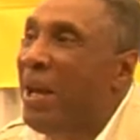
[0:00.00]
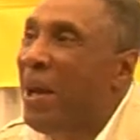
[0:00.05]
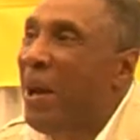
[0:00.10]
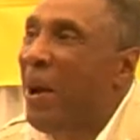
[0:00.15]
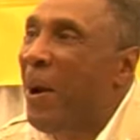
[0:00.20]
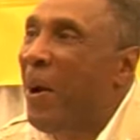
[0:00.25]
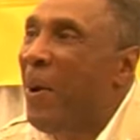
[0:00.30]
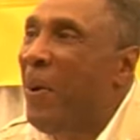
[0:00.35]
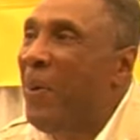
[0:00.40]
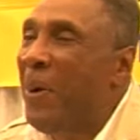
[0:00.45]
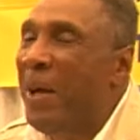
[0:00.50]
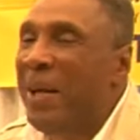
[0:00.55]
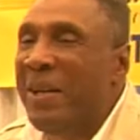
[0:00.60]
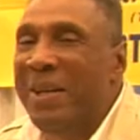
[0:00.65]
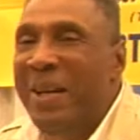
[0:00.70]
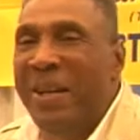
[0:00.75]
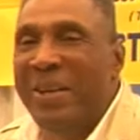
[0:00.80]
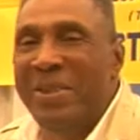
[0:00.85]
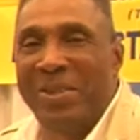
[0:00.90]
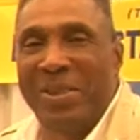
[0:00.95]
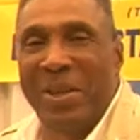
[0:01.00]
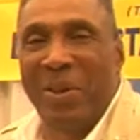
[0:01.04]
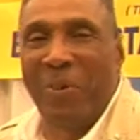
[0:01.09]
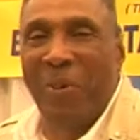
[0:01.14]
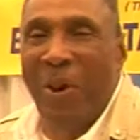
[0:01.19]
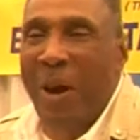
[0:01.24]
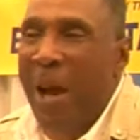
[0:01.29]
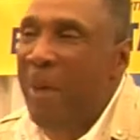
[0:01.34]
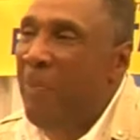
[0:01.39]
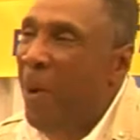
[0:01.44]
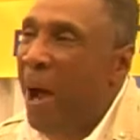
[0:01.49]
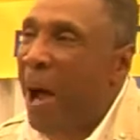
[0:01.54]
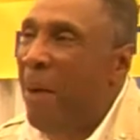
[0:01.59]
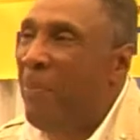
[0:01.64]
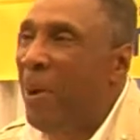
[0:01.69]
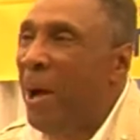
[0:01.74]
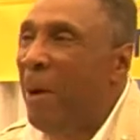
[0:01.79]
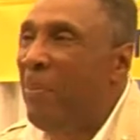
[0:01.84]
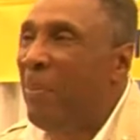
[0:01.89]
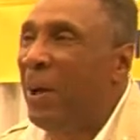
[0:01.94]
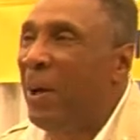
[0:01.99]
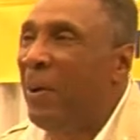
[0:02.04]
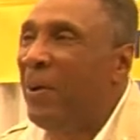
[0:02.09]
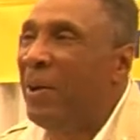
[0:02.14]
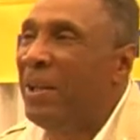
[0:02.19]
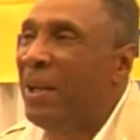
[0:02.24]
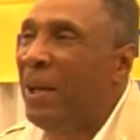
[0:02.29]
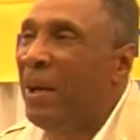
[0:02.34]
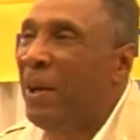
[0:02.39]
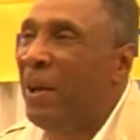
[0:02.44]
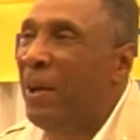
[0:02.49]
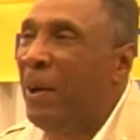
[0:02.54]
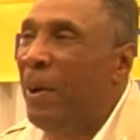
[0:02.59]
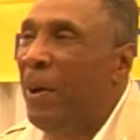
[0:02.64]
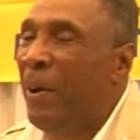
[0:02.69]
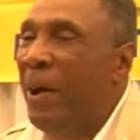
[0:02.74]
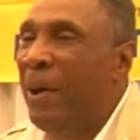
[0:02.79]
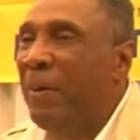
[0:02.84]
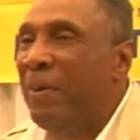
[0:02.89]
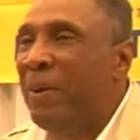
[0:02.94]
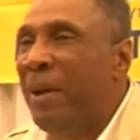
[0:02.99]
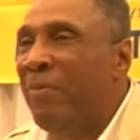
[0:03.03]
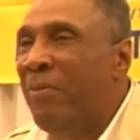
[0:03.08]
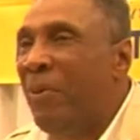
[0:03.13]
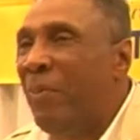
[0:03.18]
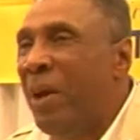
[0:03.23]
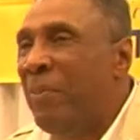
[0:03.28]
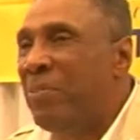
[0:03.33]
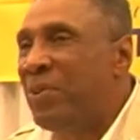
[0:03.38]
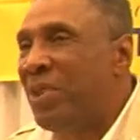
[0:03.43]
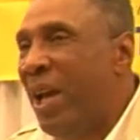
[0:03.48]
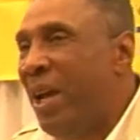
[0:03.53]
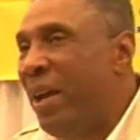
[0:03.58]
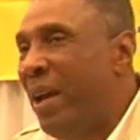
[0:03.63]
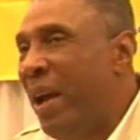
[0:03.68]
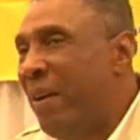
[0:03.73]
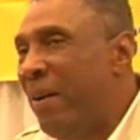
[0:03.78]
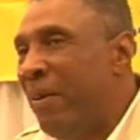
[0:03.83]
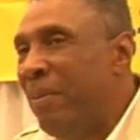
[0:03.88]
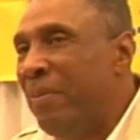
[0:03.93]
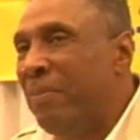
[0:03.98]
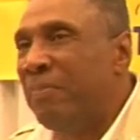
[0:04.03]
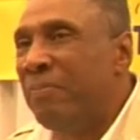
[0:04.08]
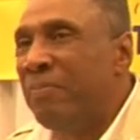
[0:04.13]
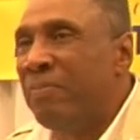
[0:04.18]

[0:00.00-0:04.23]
you know, and see where I pop up here and there, you know. I don't have a website. I don't